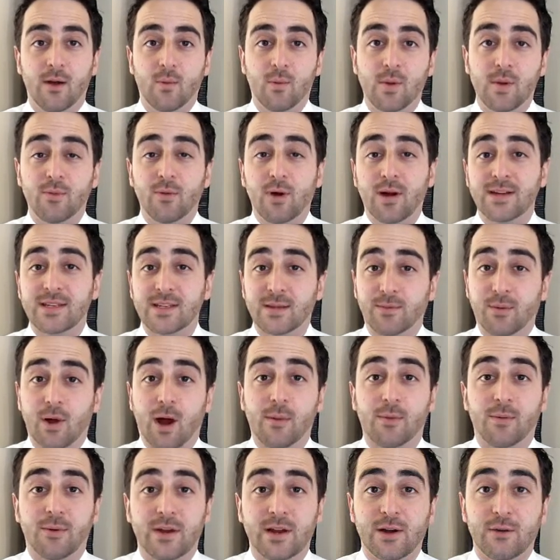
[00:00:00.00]
We price the
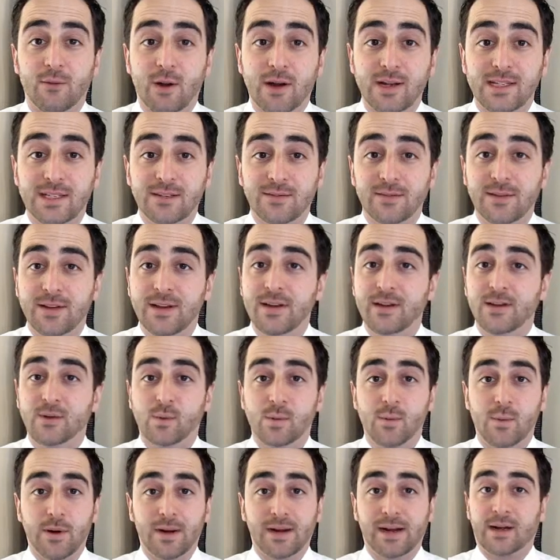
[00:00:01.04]
property aggressively because
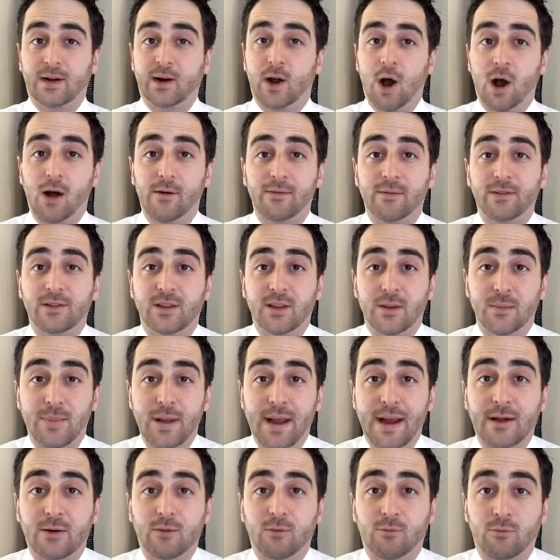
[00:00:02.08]
we want to get an offer to the
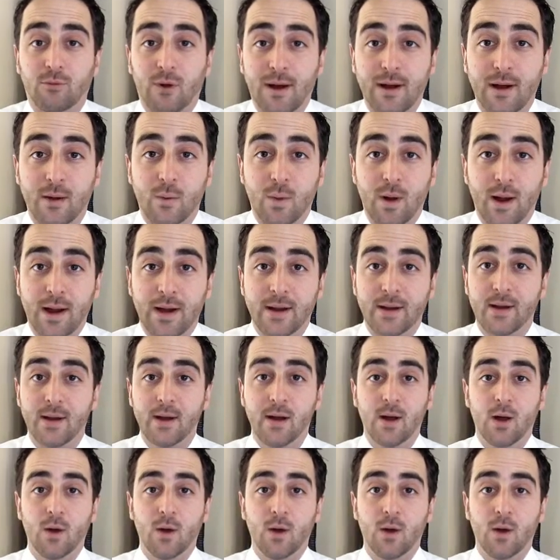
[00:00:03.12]
bank right away.